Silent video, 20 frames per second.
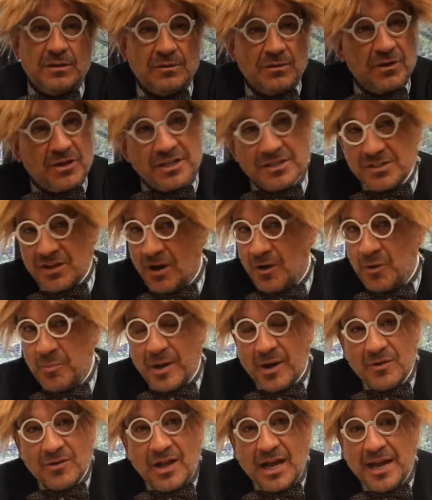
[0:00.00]
Look, it's all
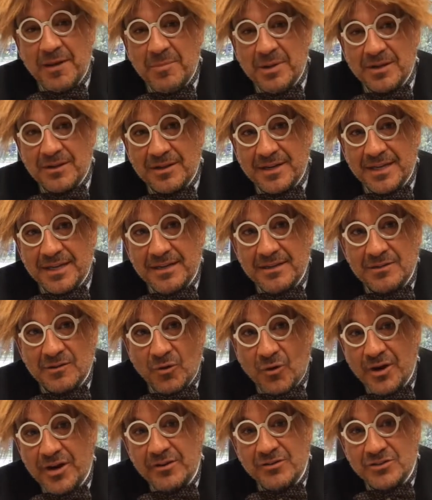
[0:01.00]
about liability.
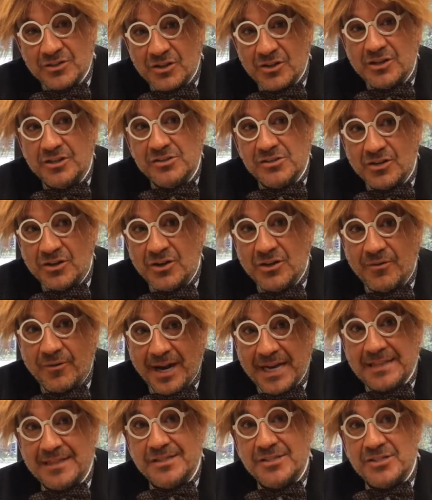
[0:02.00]
Lawyers are concerned,
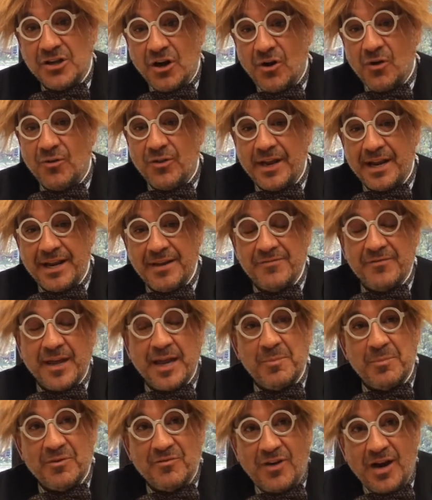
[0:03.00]
rightly so, that if they
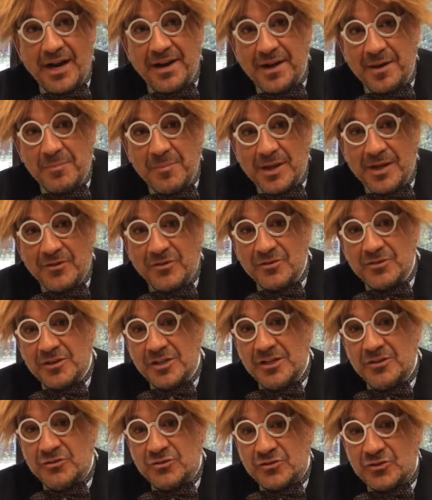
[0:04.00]
provide unbundled
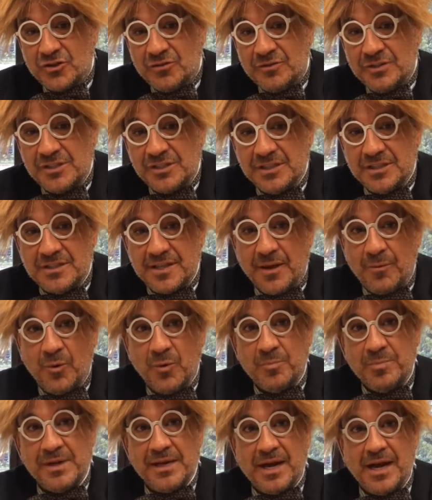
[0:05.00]
legal services, they
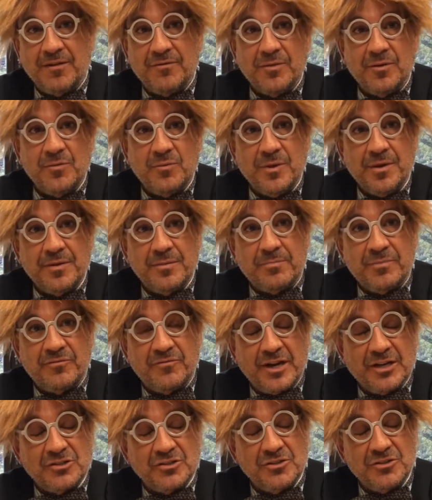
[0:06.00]
won't be covered with
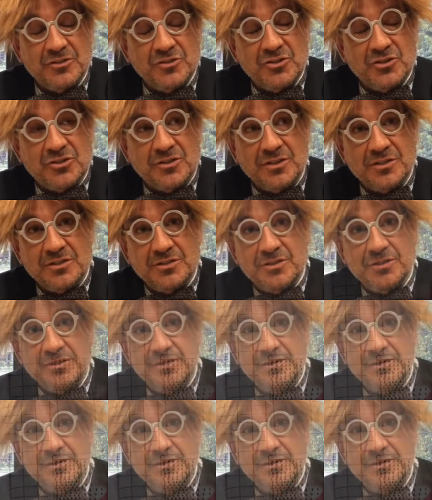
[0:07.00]
professional insurance.